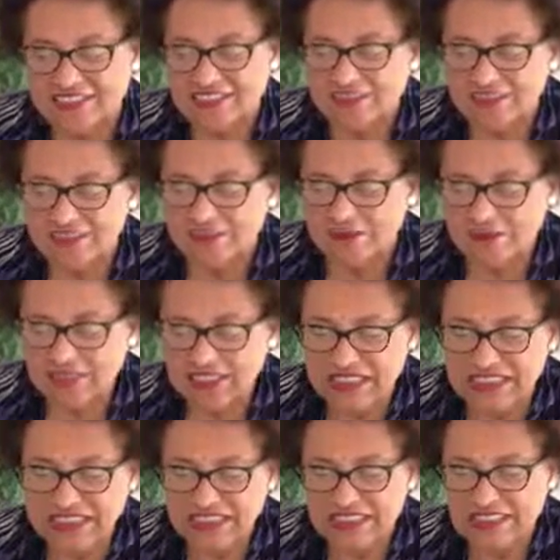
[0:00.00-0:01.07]
to the
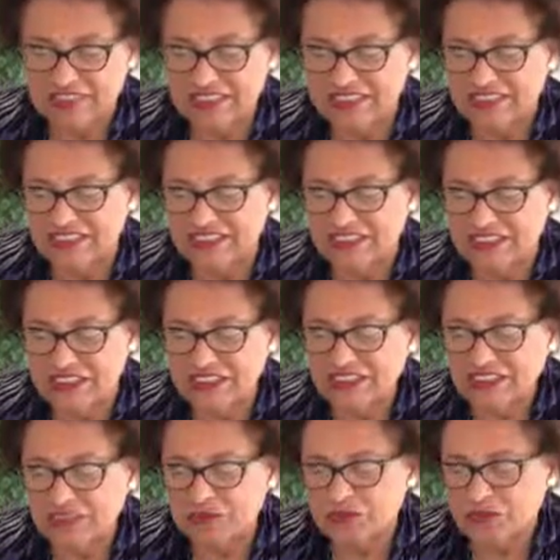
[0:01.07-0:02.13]
completion of the
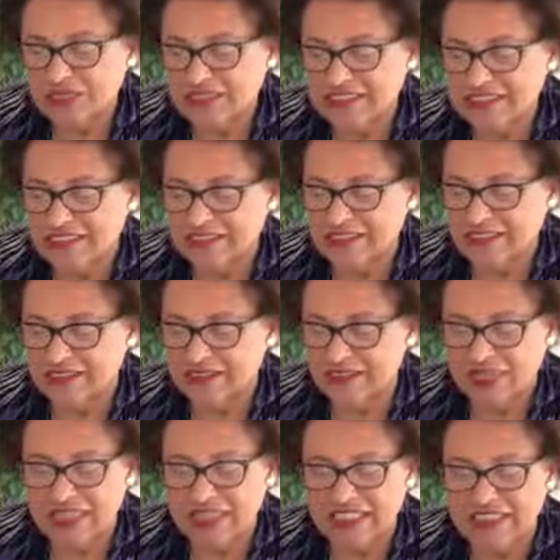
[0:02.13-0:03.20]
digestive process in the
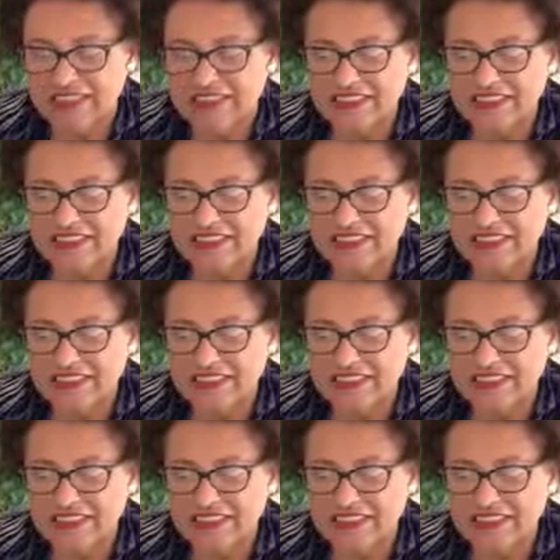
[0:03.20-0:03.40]
body,